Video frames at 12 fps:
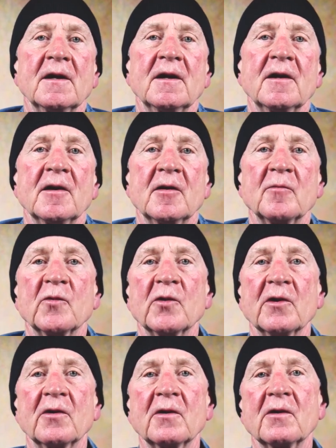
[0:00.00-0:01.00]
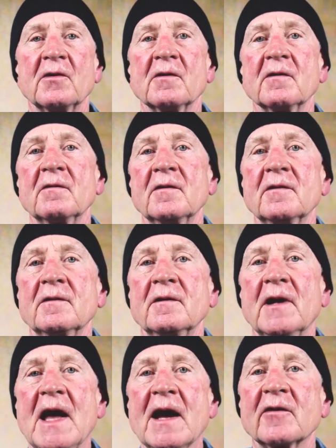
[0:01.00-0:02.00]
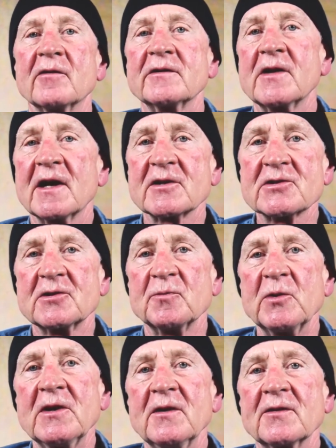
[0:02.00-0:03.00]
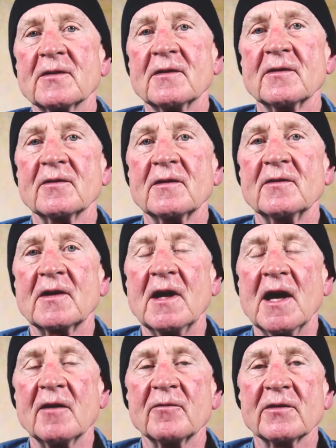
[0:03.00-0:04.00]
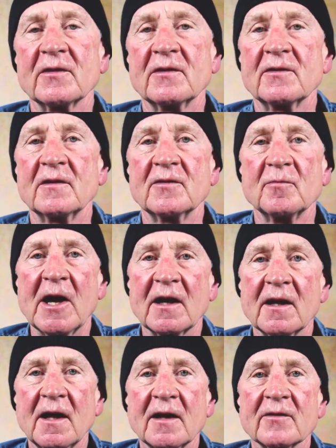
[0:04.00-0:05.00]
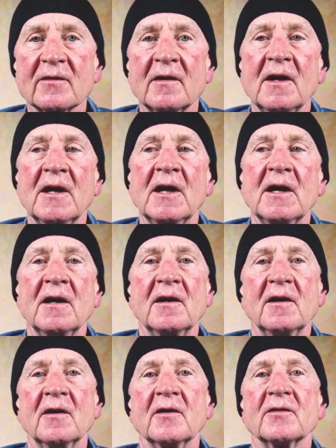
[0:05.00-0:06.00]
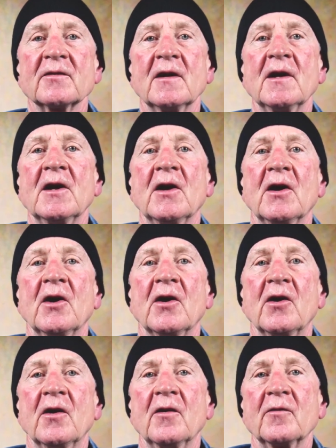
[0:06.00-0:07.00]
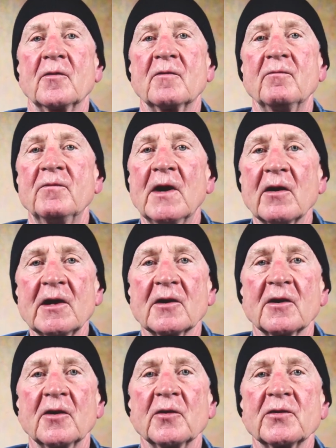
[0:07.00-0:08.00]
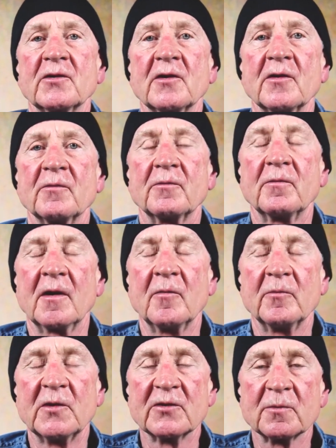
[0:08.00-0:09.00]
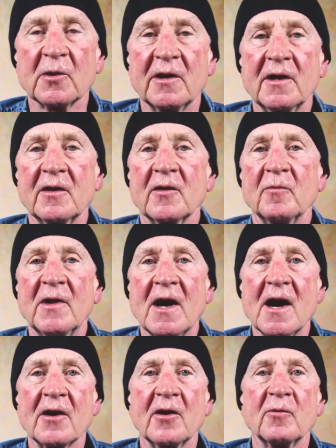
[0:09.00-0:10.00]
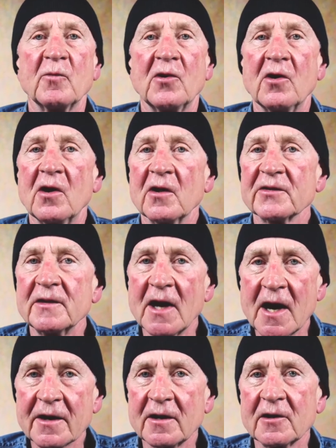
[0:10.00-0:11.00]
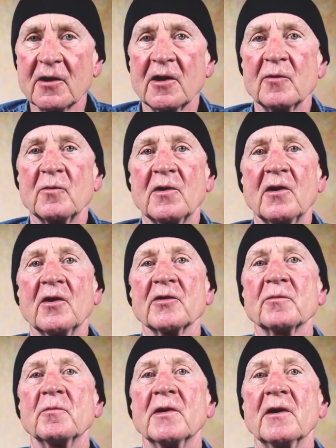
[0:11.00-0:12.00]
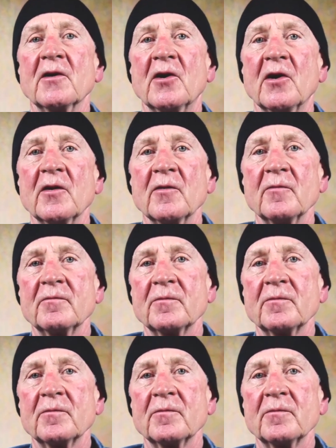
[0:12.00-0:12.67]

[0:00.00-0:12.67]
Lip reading: rural agritecture pieces, these canvases, these maquettes, is very close to the, I'm displaying them not on walls, not hung on walls, but on